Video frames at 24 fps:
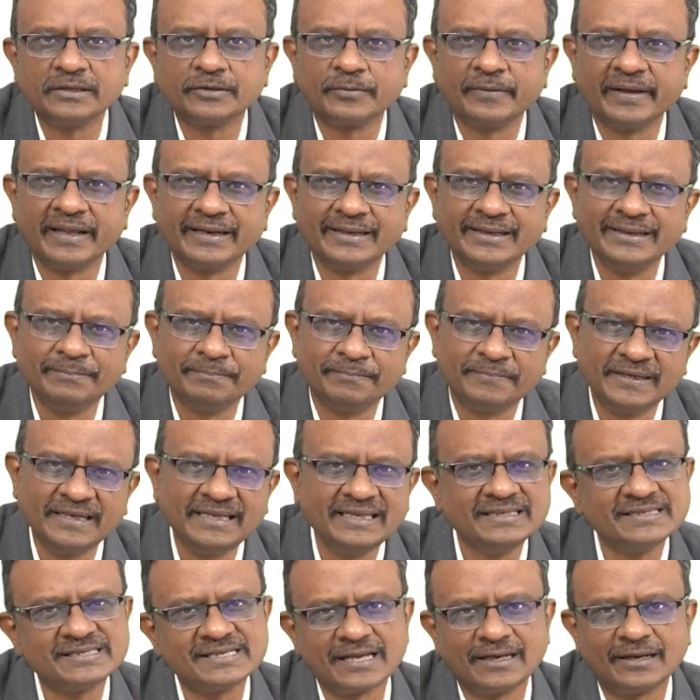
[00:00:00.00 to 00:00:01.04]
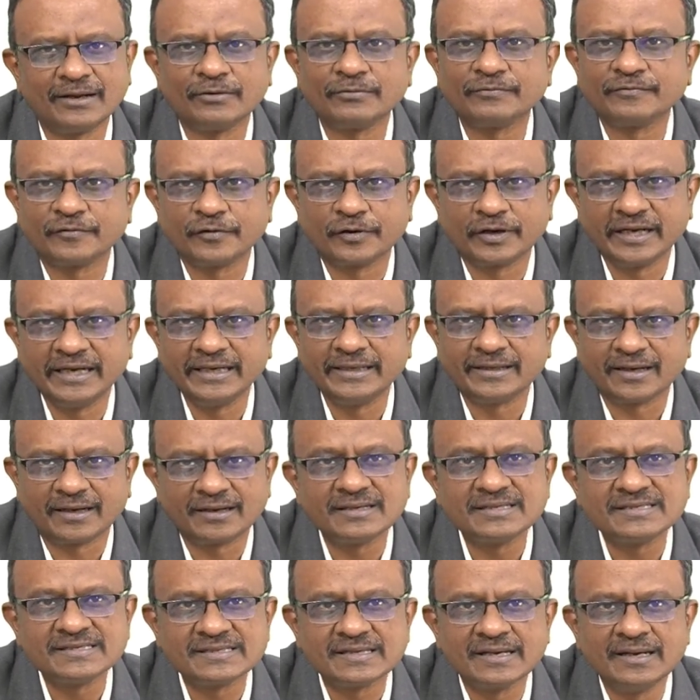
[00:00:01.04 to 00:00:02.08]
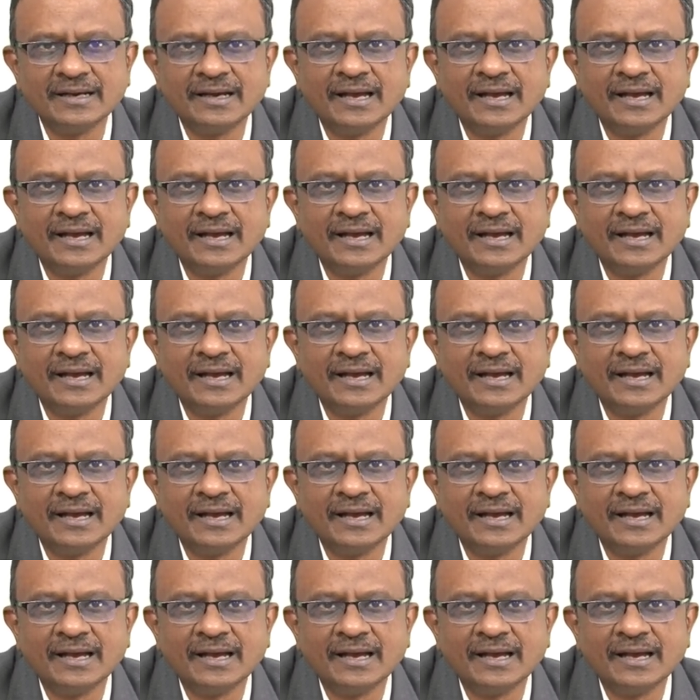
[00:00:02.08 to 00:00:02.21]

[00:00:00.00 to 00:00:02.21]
query, please allow for 8 hours.